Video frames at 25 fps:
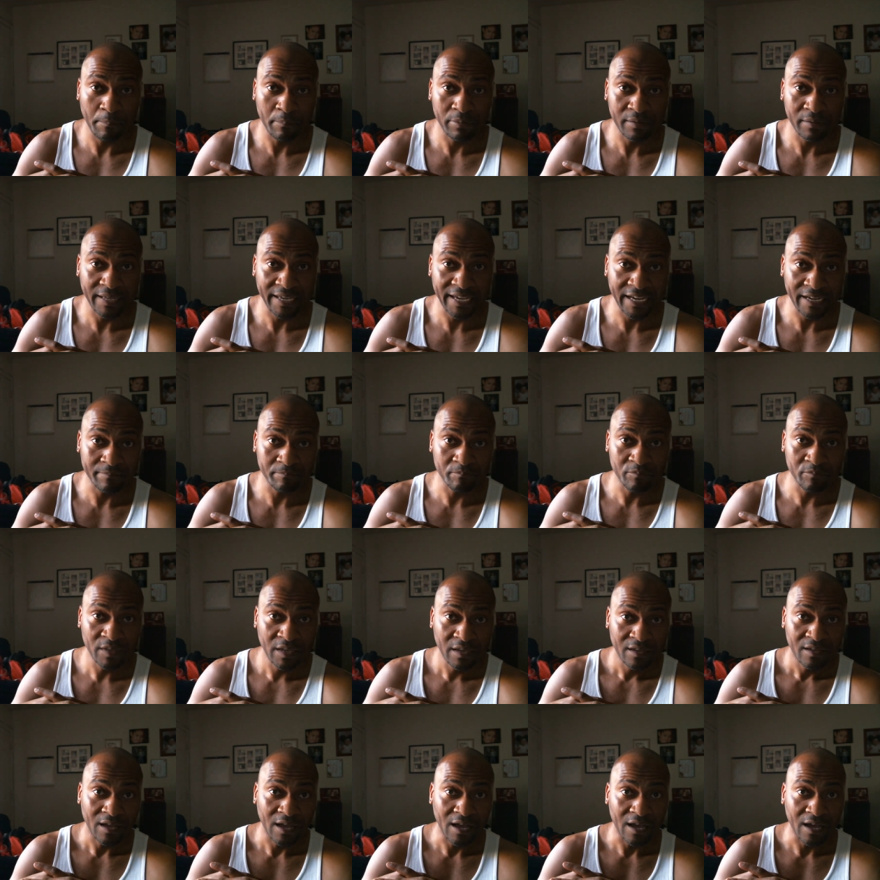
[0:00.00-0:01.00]
I blame
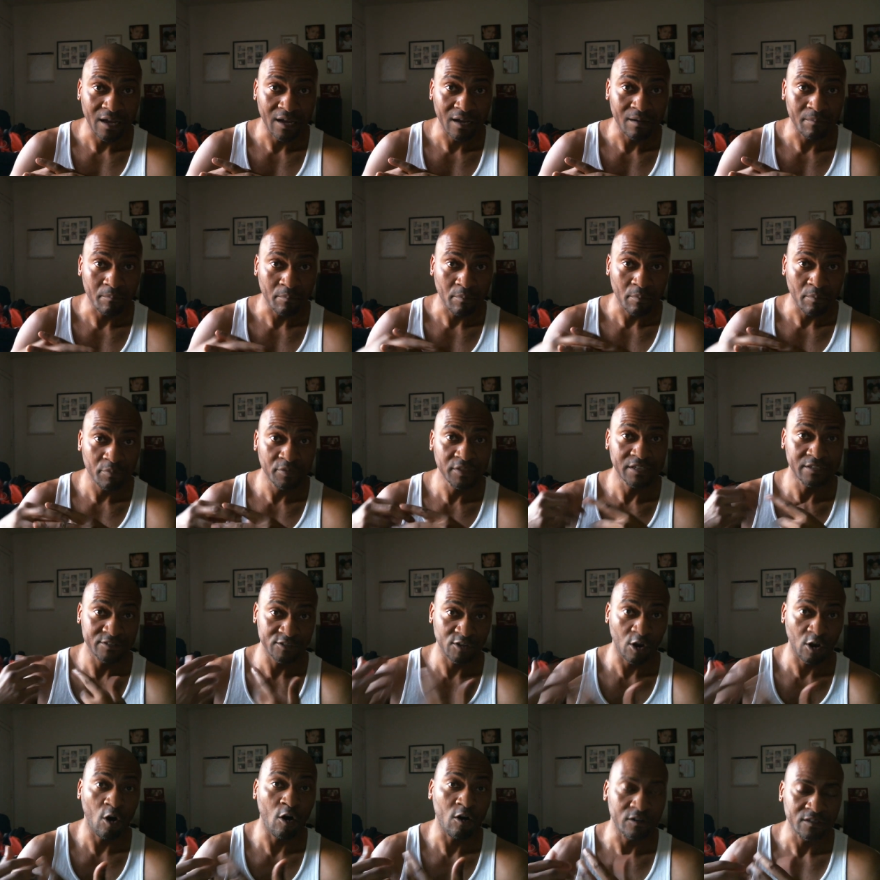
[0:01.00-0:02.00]
the
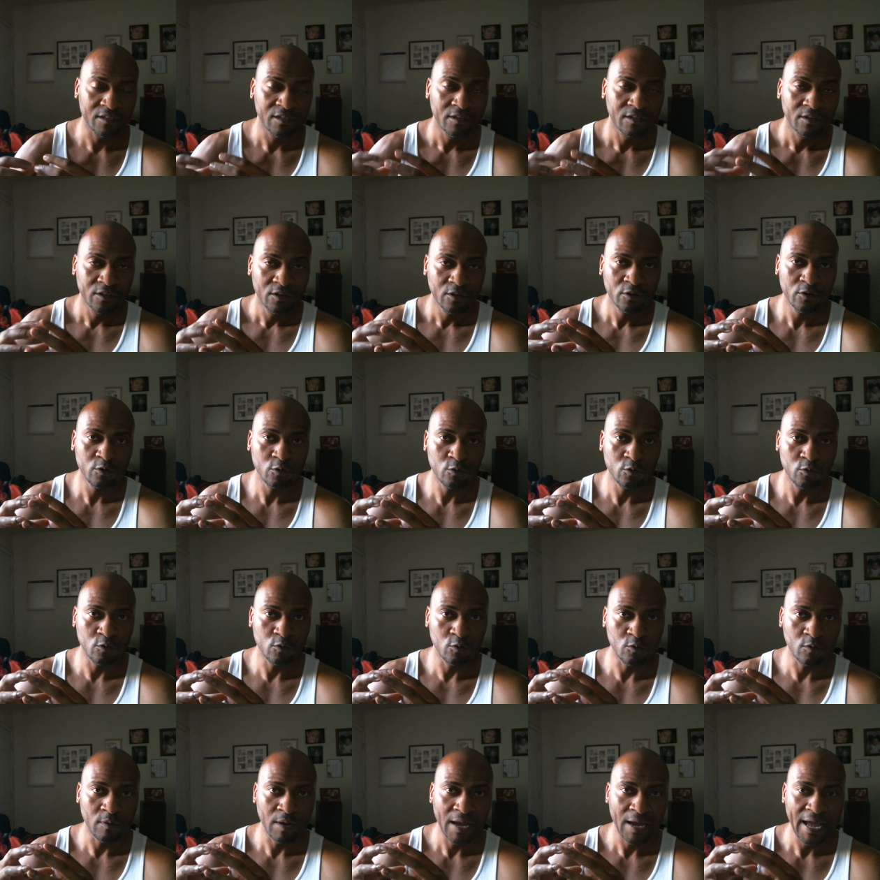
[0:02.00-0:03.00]
adult
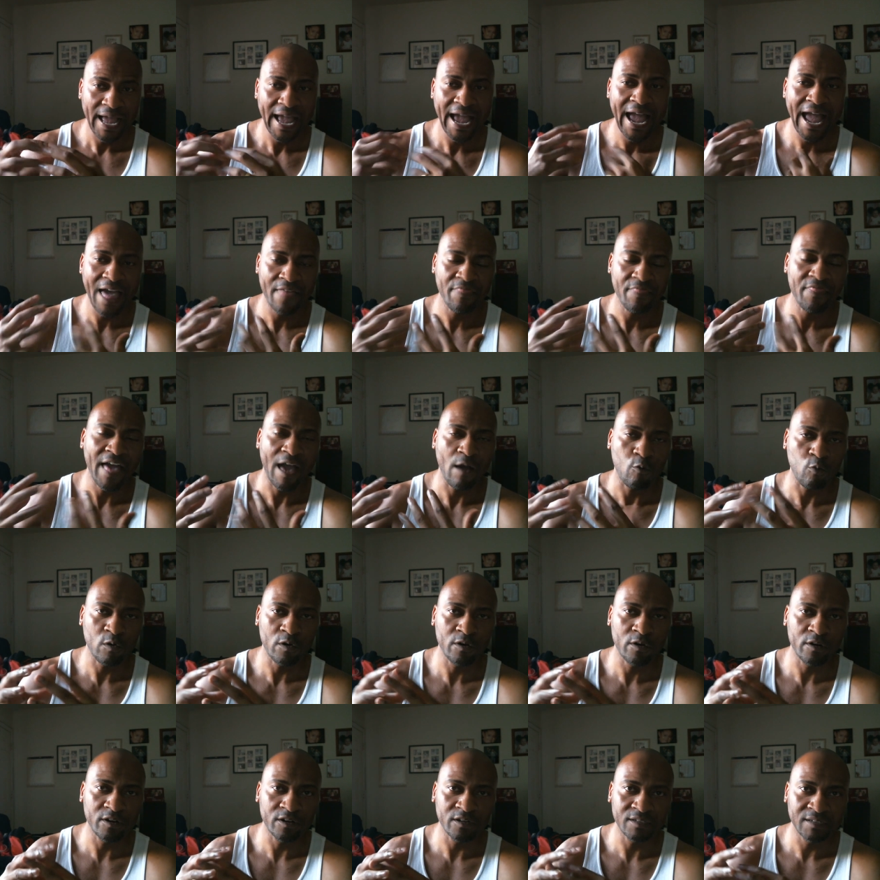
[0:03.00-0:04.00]
who had that
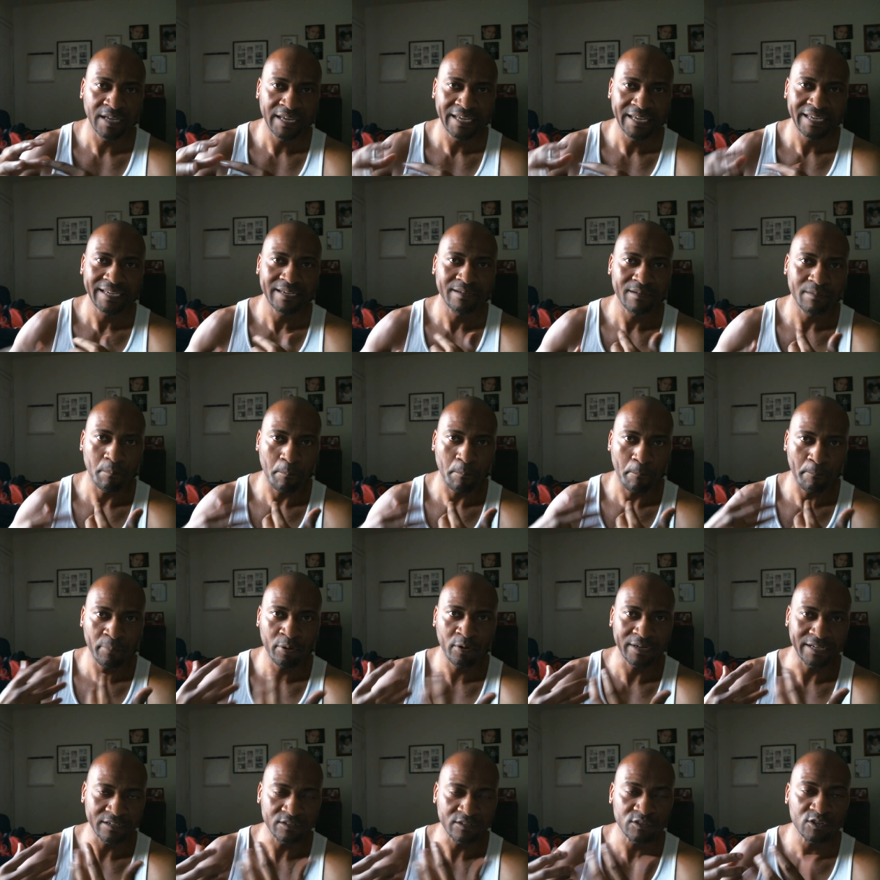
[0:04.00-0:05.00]
word
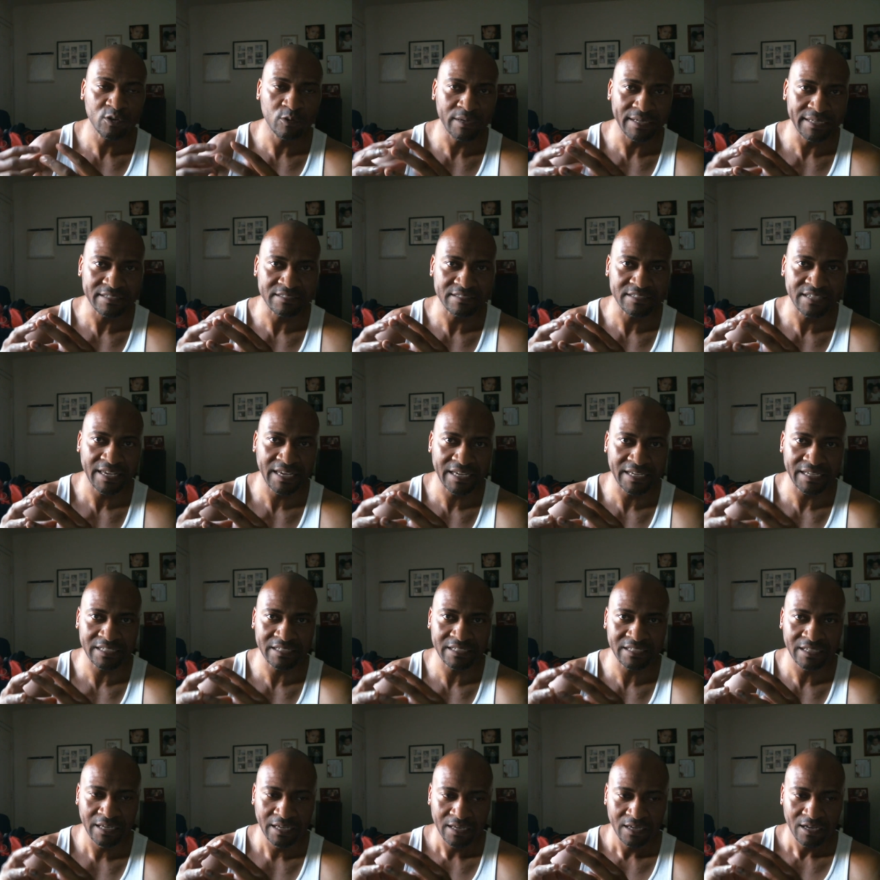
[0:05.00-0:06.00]
put into his
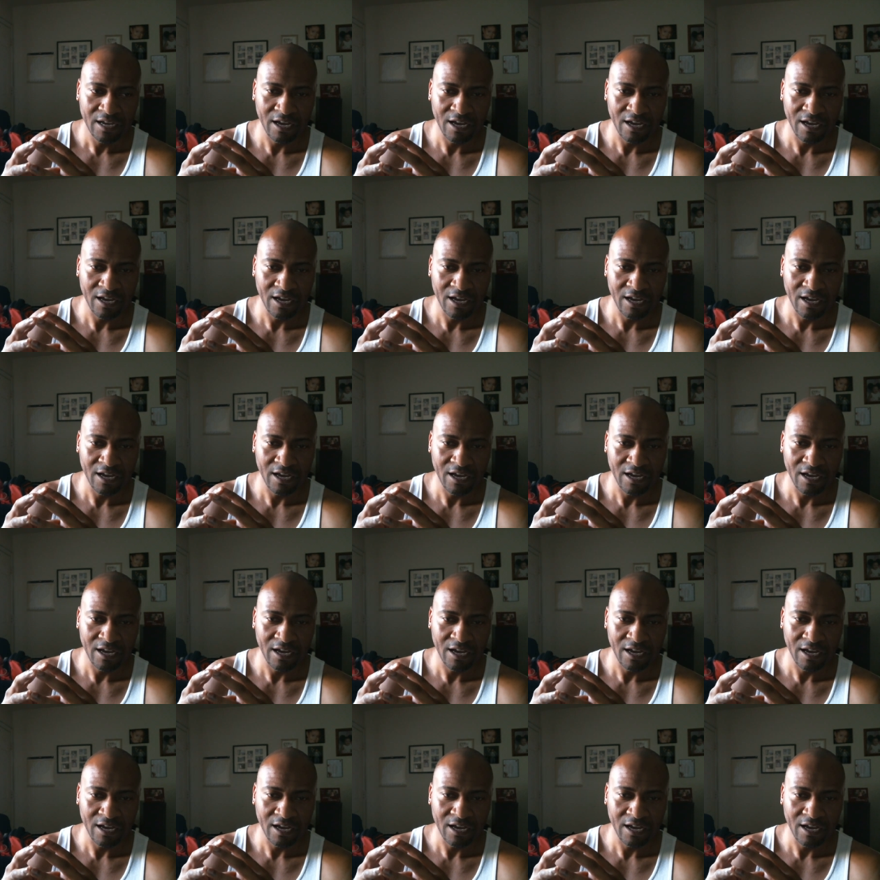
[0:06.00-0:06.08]
head.